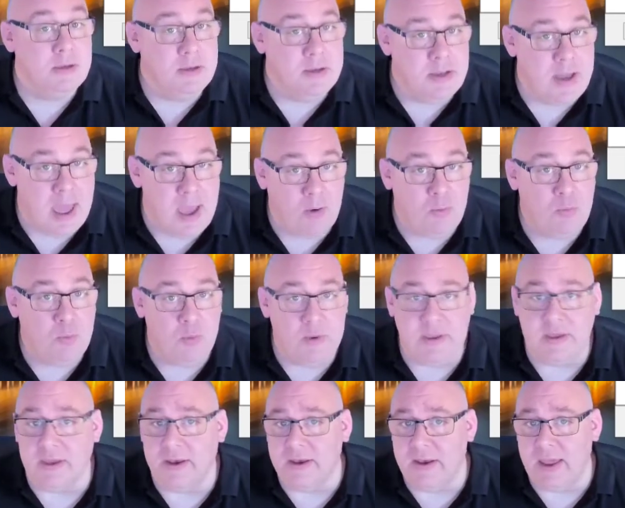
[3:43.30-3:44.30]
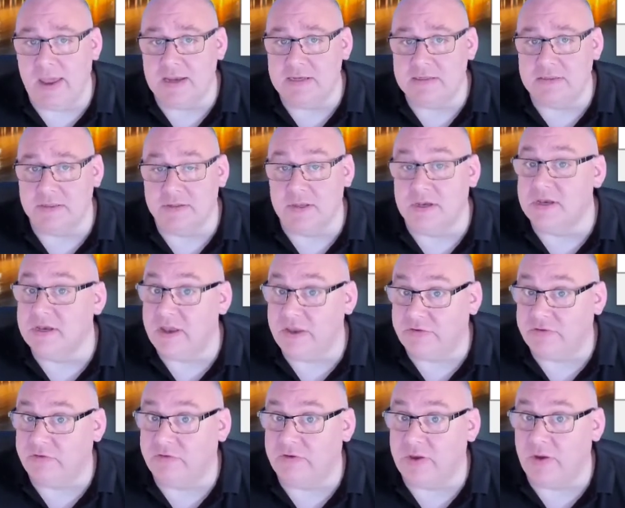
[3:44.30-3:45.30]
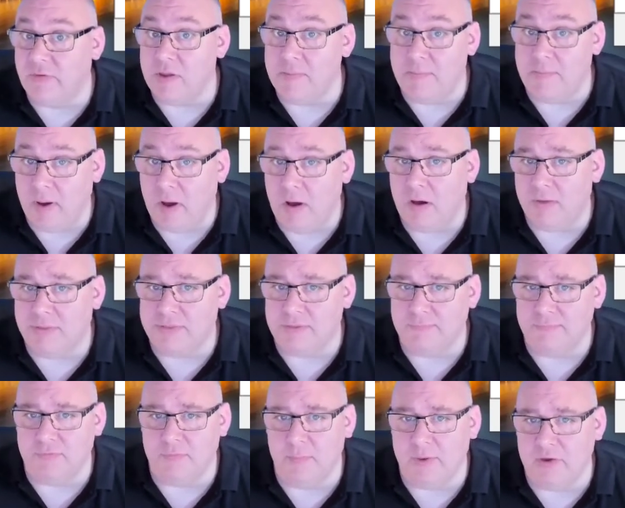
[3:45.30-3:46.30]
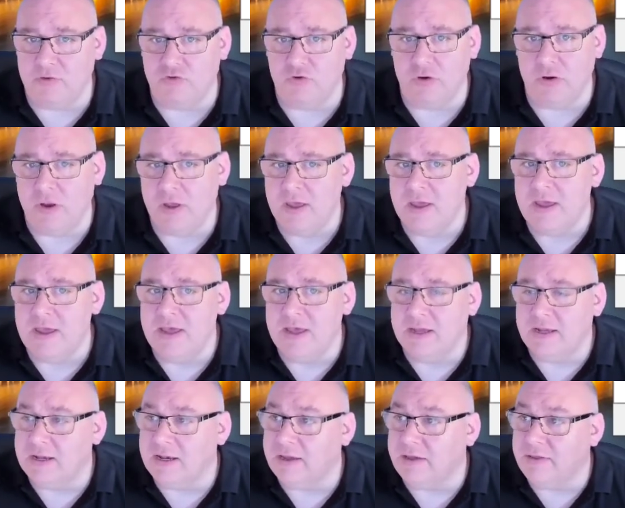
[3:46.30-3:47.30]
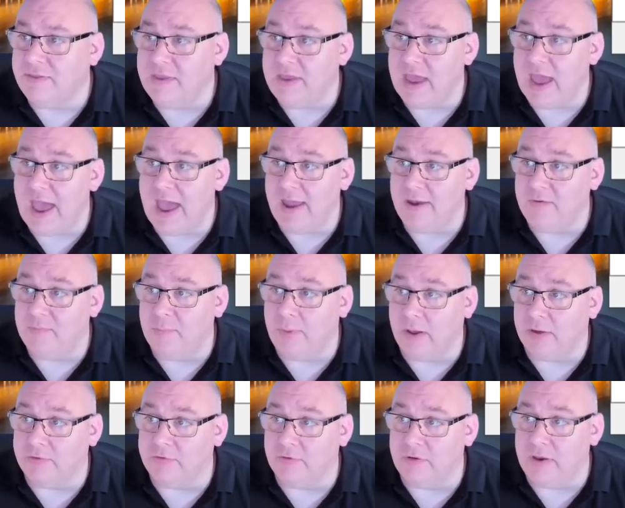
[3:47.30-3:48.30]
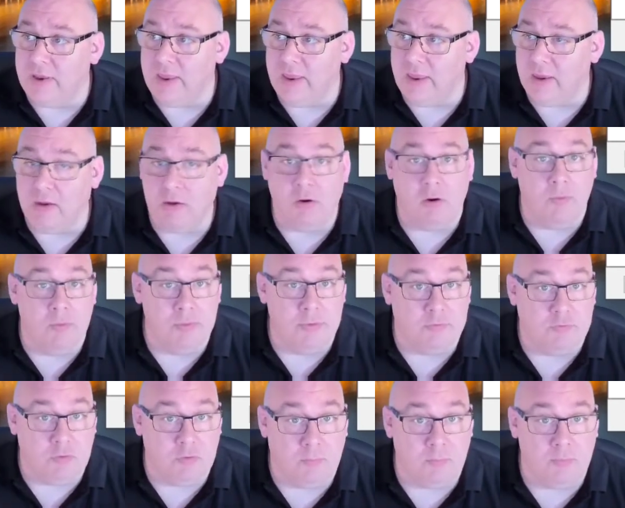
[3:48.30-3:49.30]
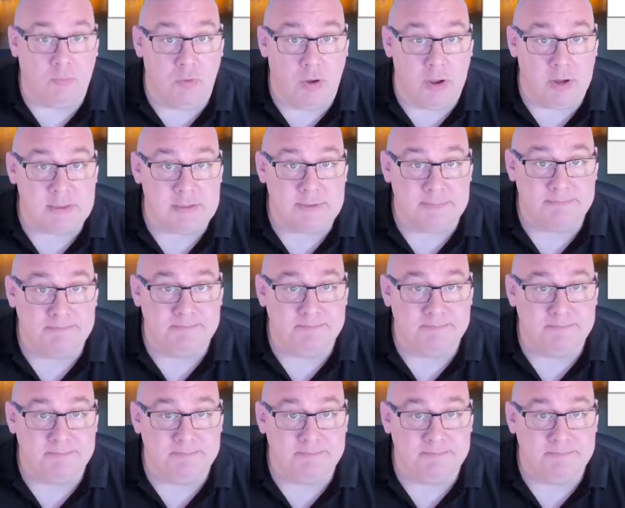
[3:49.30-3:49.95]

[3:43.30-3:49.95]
Now we can enter the necessary path information. Click the Add button here on the top right.